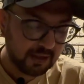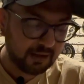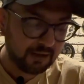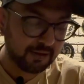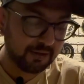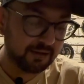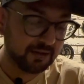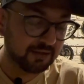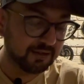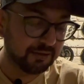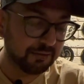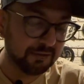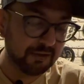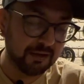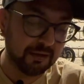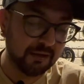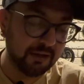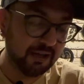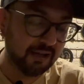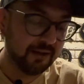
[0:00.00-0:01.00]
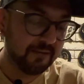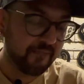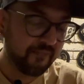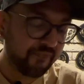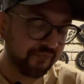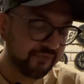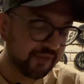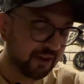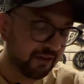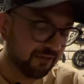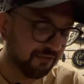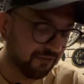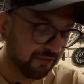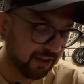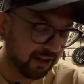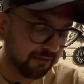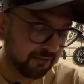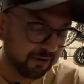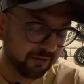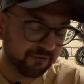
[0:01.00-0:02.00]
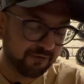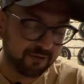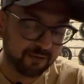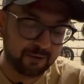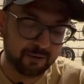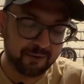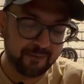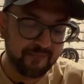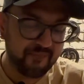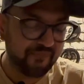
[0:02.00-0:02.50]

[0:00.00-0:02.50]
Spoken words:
It is really flavorful,